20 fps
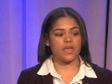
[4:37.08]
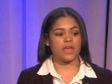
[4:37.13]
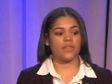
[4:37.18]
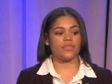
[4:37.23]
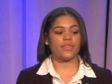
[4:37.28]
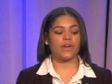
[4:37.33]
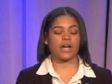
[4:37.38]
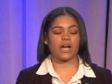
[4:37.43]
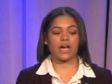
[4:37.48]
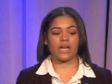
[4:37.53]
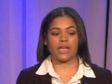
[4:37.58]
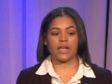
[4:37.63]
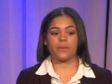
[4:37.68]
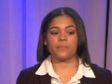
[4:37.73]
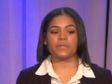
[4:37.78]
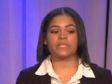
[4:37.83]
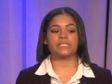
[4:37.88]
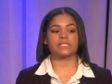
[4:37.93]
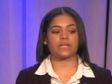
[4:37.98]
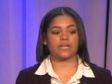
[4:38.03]
The
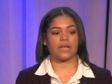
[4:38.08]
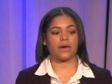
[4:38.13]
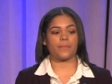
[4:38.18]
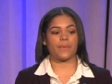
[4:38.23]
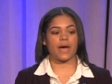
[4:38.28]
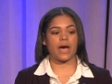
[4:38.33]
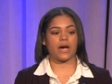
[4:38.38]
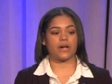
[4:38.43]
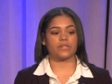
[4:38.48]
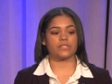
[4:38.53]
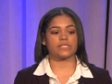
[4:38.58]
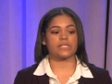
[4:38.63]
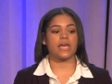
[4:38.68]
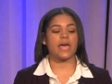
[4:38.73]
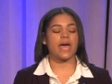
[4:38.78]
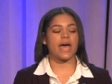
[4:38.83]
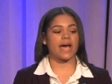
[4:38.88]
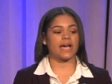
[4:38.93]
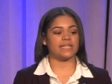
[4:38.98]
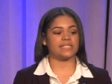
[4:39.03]
Columbus Clubhouse
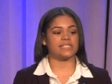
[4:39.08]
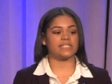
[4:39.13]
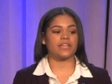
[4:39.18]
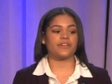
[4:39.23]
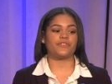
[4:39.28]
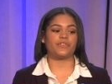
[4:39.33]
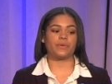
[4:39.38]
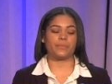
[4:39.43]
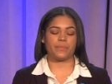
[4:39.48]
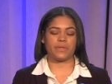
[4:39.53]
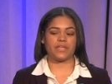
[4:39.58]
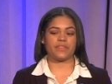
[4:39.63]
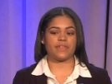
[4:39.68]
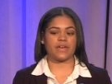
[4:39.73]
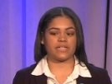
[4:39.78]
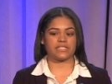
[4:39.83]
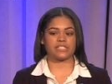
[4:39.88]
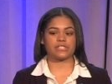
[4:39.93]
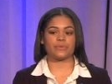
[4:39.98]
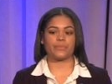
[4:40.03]
has given me
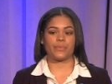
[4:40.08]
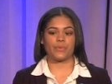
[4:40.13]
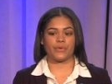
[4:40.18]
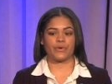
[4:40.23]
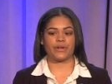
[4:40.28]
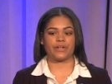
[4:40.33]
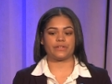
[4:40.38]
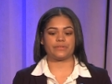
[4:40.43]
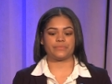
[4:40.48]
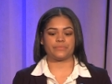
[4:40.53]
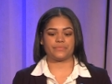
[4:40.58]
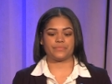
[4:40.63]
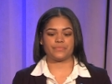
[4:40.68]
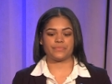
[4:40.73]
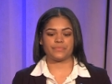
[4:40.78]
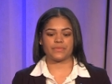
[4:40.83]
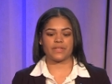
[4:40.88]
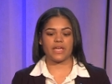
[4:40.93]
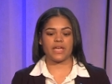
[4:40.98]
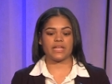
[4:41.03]
that support.
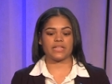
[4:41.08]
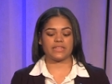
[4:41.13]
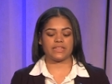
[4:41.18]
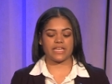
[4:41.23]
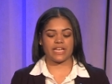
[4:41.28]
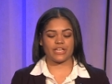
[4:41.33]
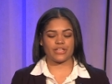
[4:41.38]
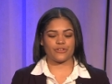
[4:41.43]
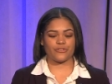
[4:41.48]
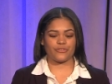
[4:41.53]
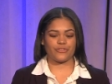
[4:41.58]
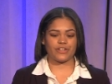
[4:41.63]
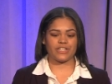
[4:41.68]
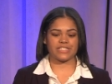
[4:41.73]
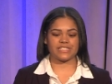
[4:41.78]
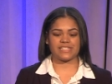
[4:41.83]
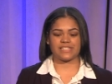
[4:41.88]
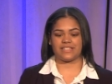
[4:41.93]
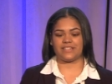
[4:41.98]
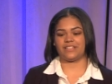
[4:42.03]
Thank you for
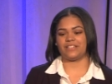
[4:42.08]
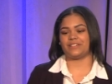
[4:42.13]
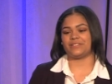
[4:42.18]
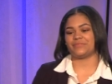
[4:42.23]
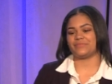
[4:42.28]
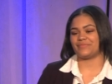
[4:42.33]
listening.